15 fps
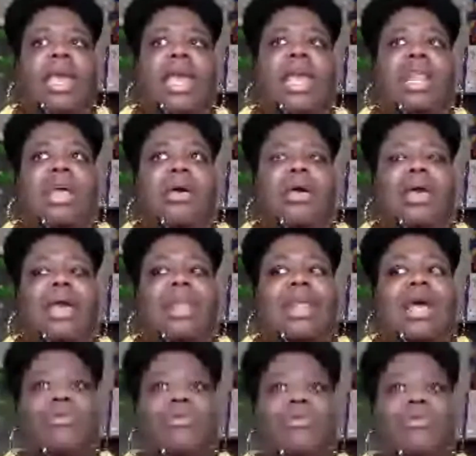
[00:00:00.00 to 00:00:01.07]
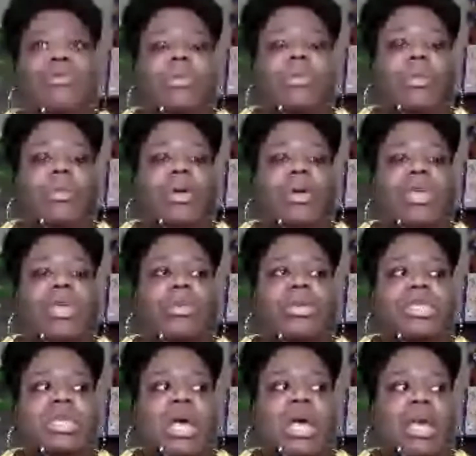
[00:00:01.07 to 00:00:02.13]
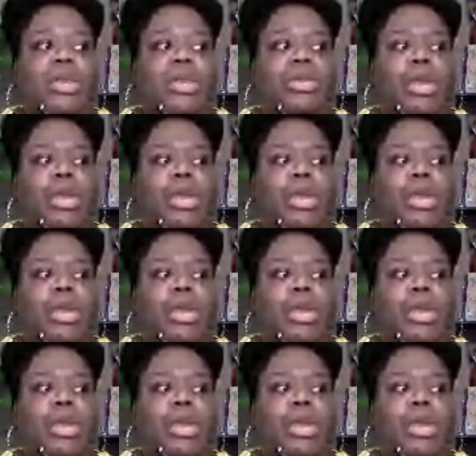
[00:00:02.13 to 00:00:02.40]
And I told my brother, I was like,